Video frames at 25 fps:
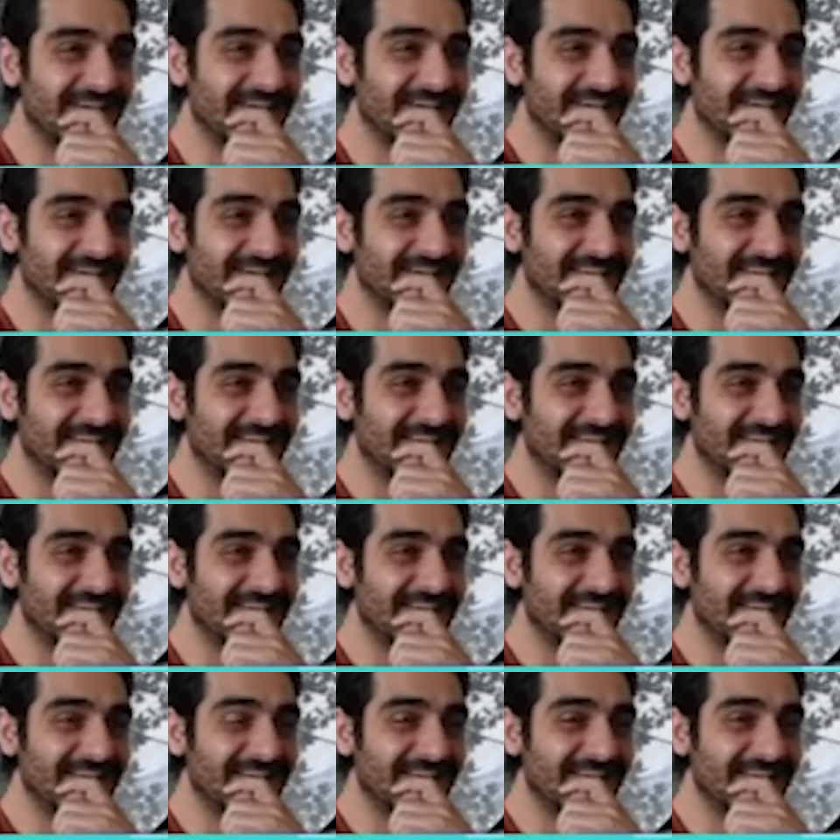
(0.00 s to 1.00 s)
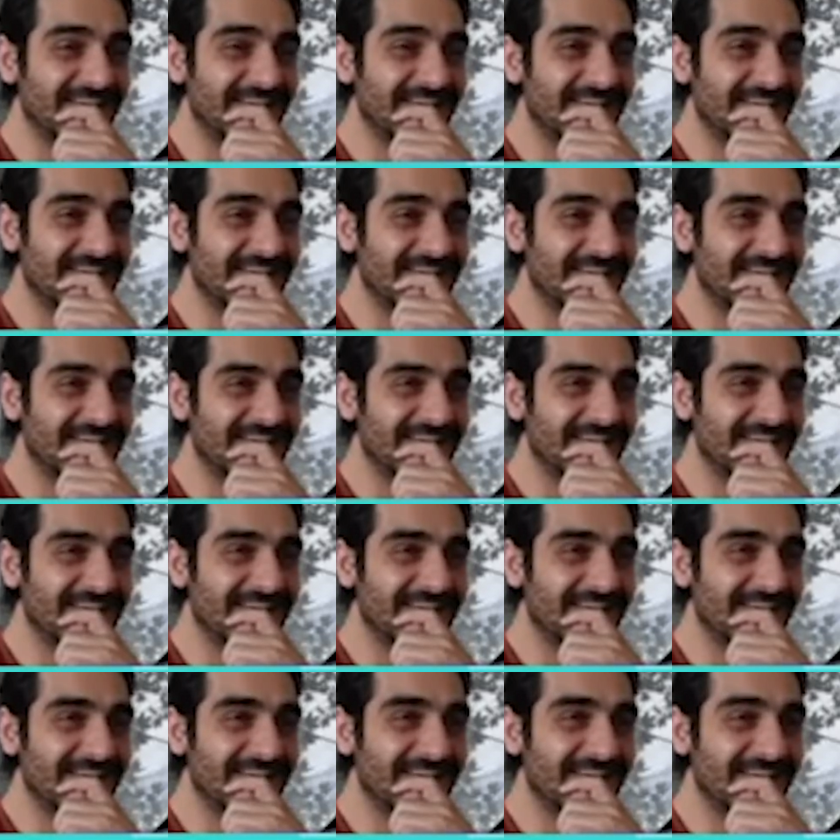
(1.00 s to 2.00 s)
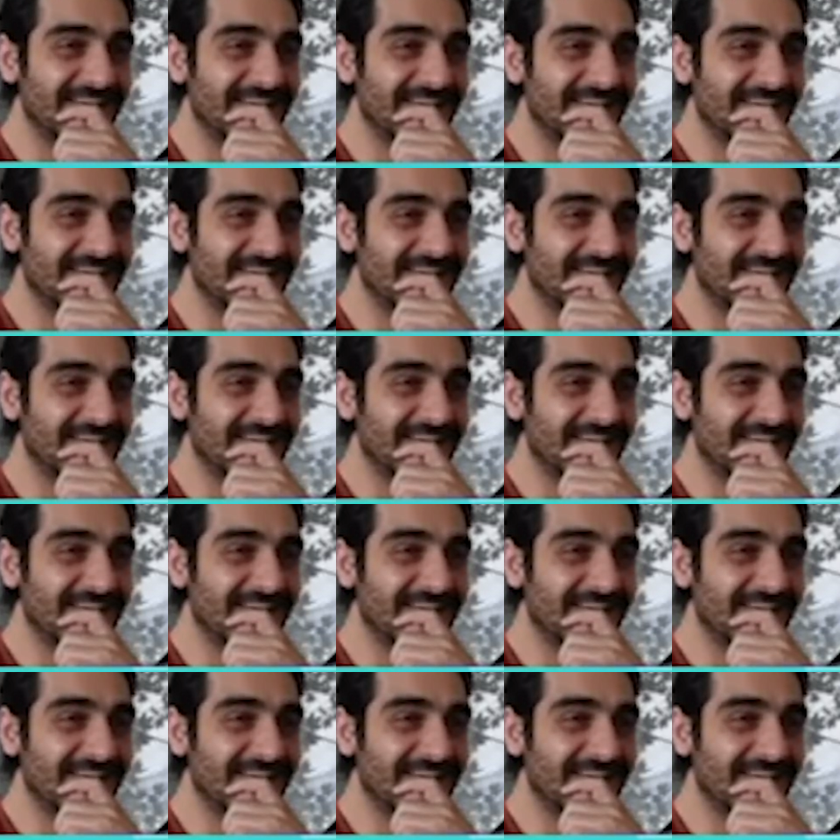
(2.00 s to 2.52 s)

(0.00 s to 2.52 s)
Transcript: [no speech]